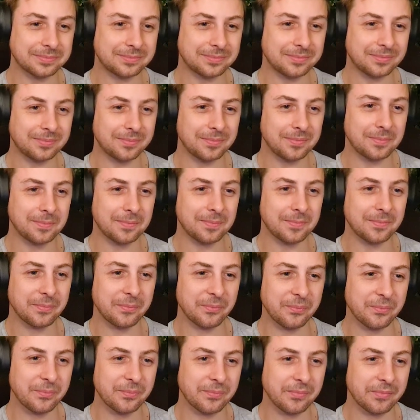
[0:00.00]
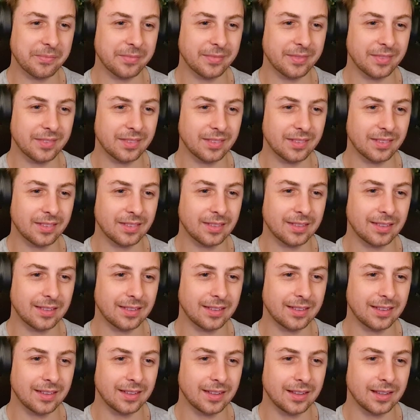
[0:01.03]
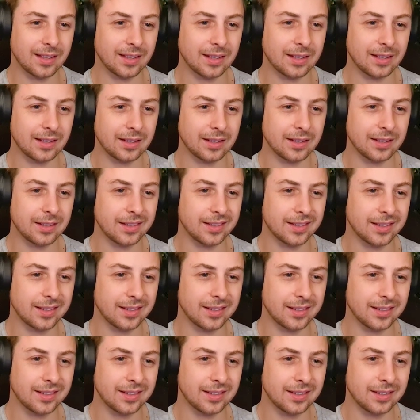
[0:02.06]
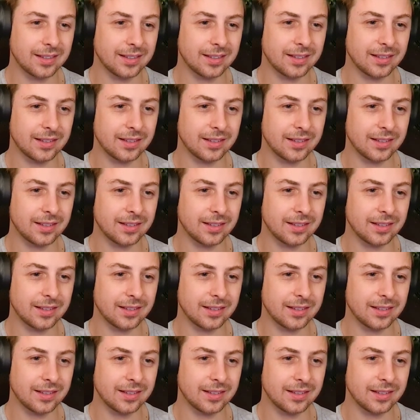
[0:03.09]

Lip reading: This person isn't speaking.